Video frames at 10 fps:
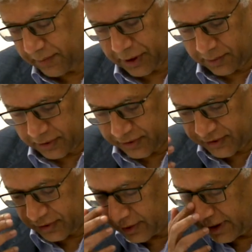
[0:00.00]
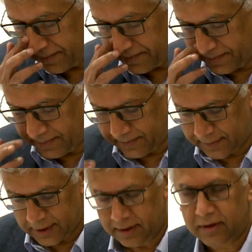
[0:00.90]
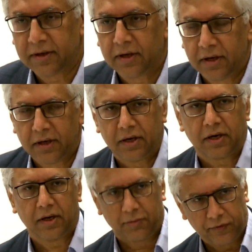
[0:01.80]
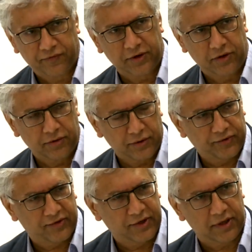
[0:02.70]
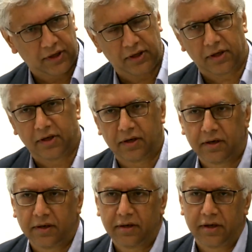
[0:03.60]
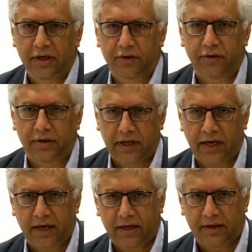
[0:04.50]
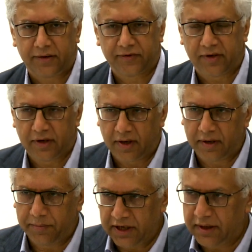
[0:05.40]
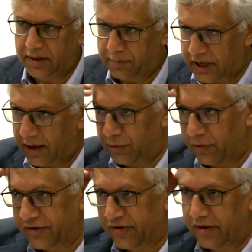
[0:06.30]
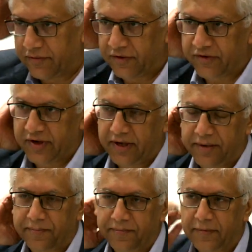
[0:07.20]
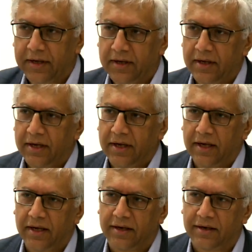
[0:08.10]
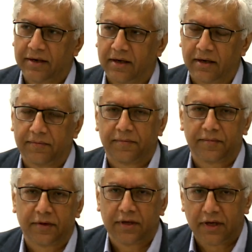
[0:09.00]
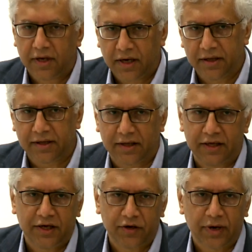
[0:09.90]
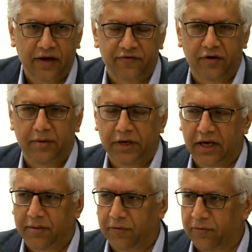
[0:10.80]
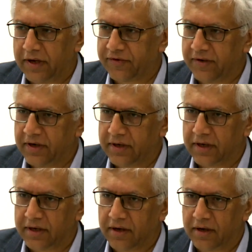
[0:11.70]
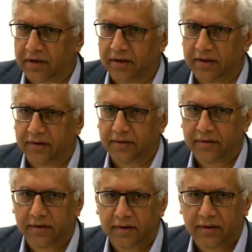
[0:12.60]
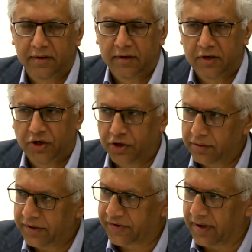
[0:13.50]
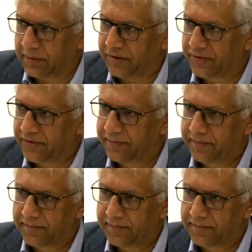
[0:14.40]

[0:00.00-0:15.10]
a poem with a story. I moved to New York City in the early 80s, and I immediately became a resident of the city. And uh, I think the year after I became a resident, I got a jury summons,